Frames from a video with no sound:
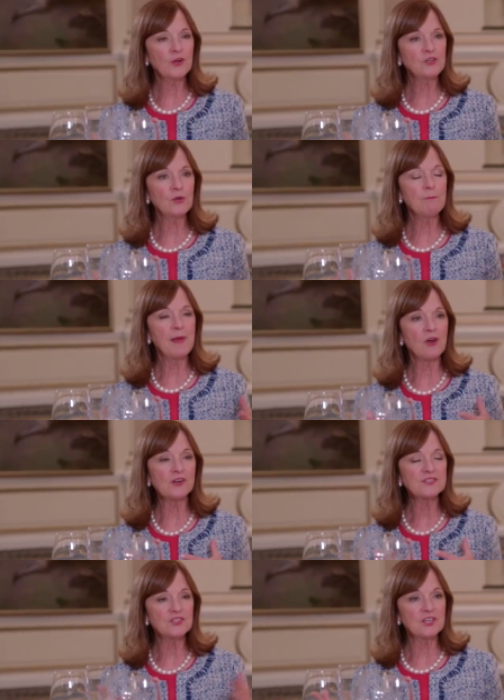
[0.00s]
going to
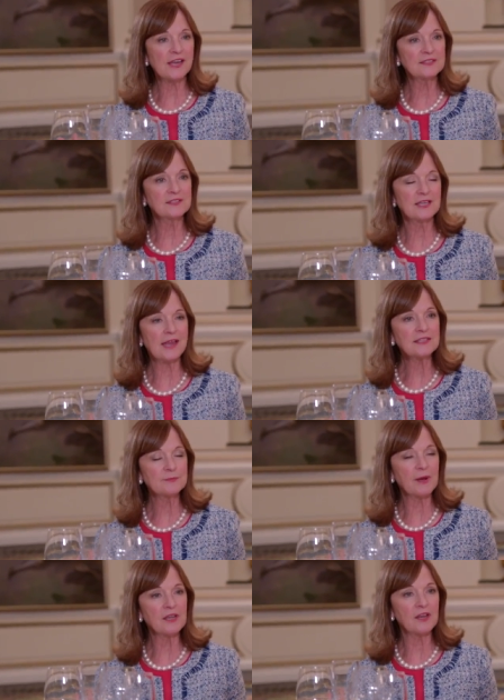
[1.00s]
embarrass the United
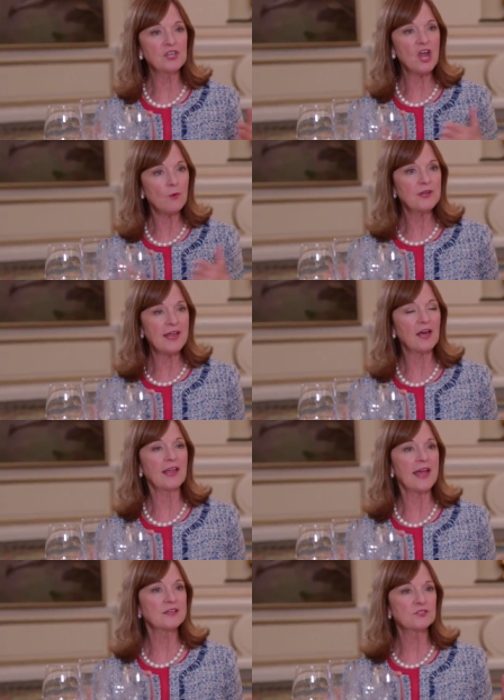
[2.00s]
States by not knowing how to
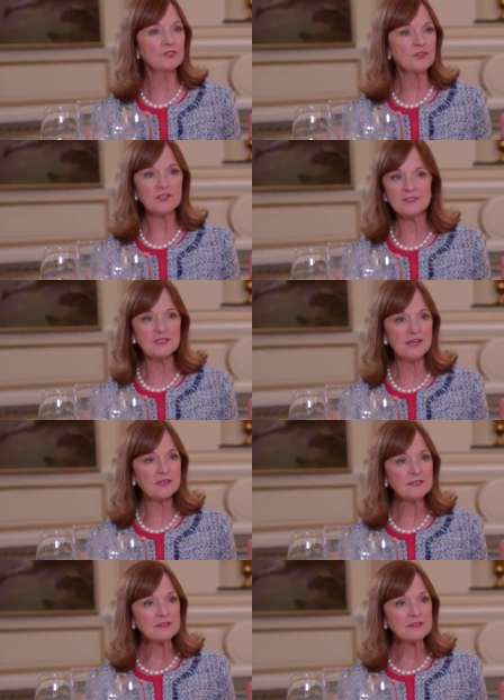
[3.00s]
handle these things?